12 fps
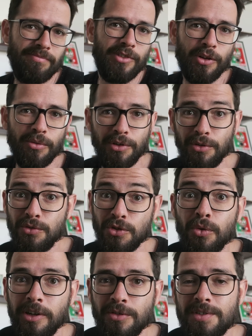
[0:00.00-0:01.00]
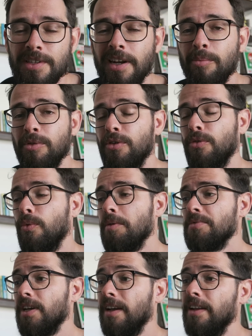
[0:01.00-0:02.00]
you know you do when you set up your
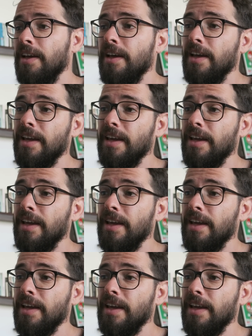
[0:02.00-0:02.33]
website